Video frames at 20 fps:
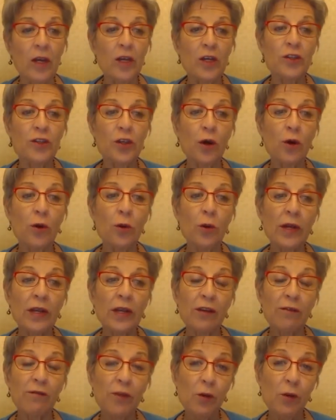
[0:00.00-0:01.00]
So
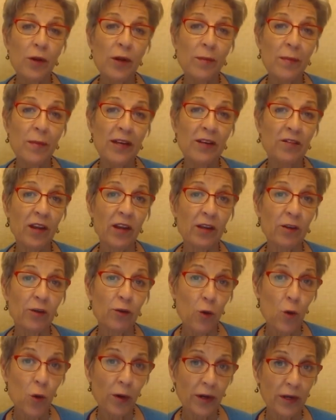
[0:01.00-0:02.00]
if you want to maintain
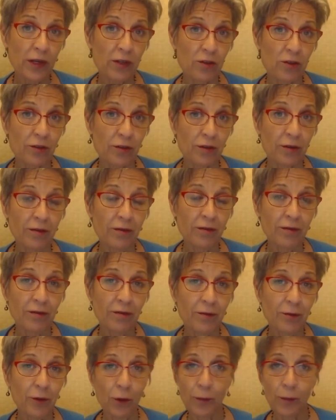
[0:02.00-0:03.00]
your engine,
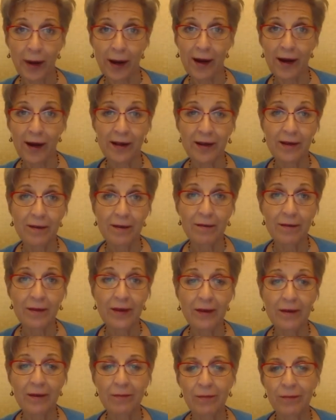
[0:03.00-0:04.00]
your body,
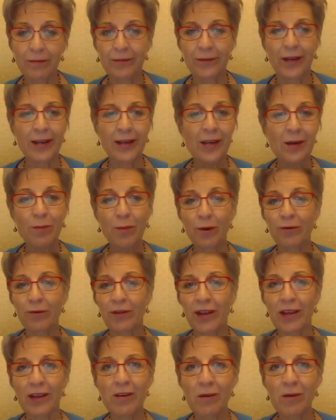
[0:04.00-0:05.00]
then taking
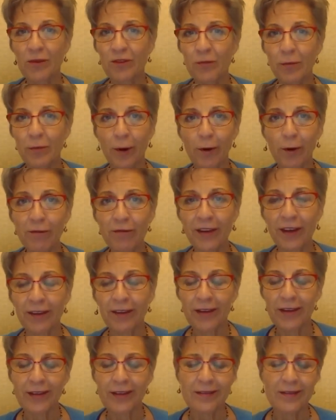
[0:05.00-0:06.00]
Protandim is
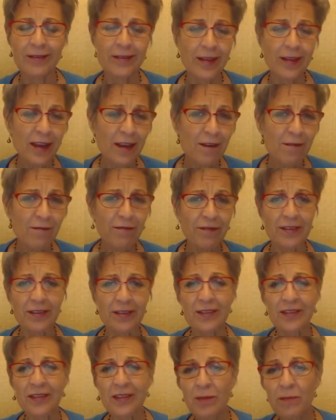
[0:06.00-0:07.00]
perfect. It's safe,
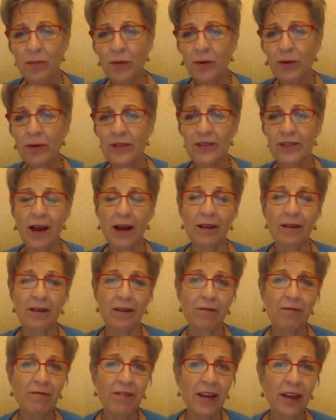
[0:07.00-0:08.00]
it's simple, it's highly
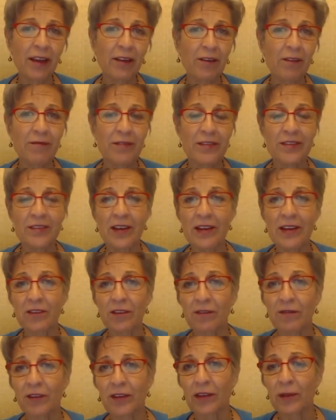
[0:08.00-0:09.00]
effective, it's
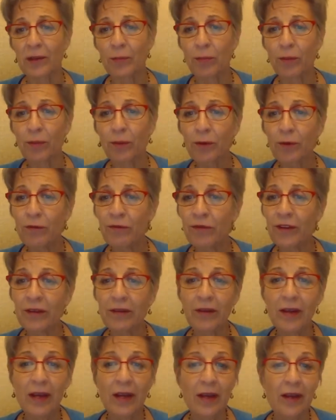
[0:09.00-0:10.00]
scientifically
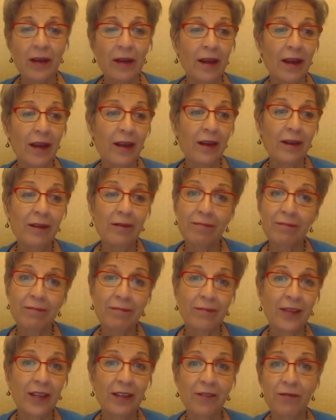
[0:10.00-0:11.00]
proven, and
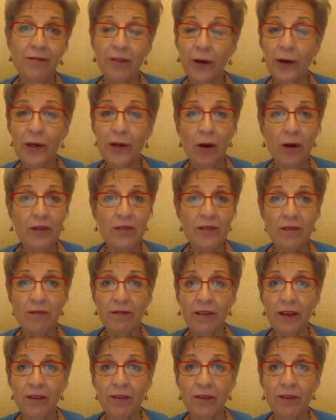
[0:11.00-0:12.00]
it's very cost
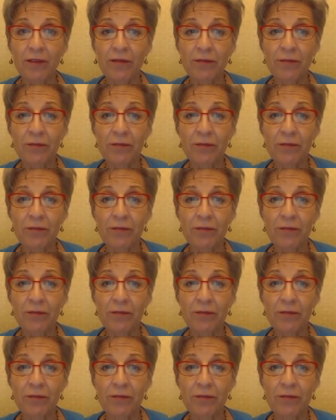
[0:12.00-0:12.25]
effective.